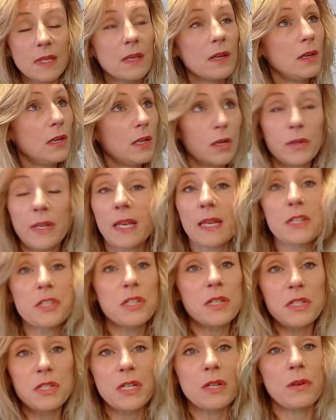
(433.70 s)

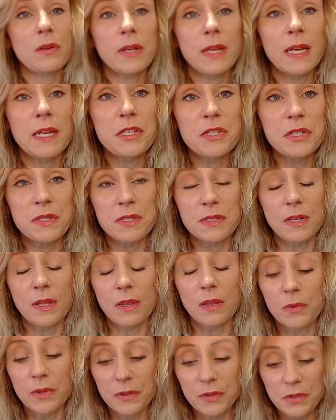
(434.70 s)
location, geolocation is
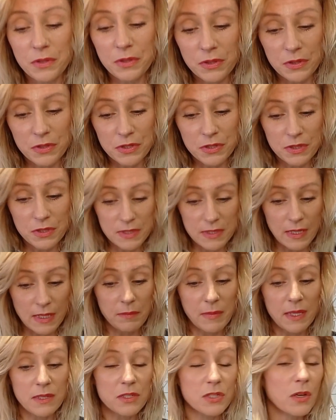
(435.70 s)
another one you can
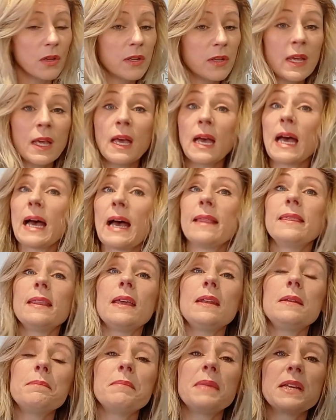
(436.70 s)
segment on, and
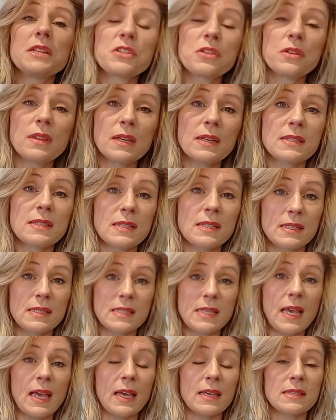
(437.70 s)
then measure that
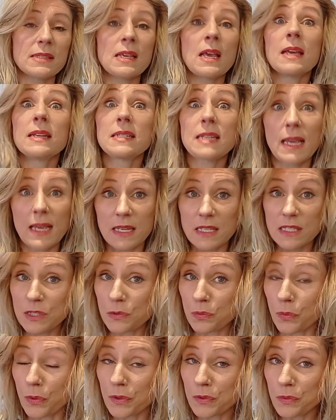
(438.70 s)
success. Test
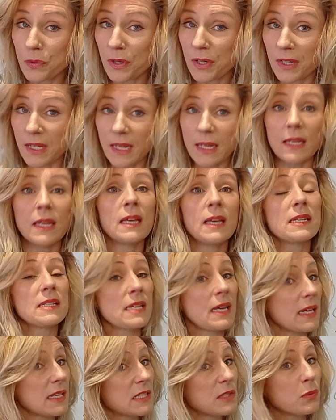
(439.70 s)
what's working,
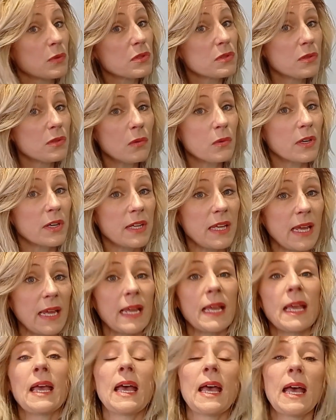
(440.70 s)
test what's not
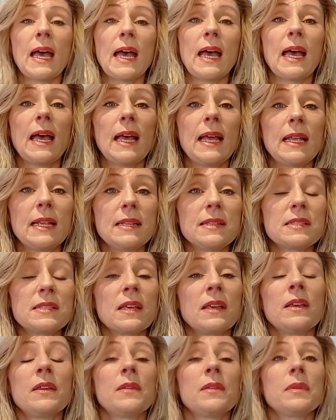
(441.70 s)
working, and
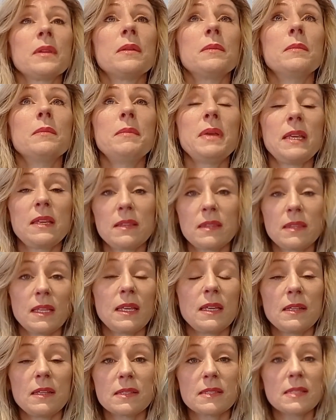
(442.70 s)
make
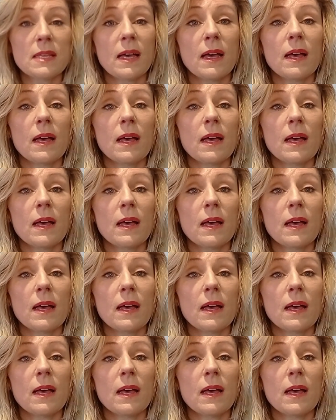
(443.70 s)
things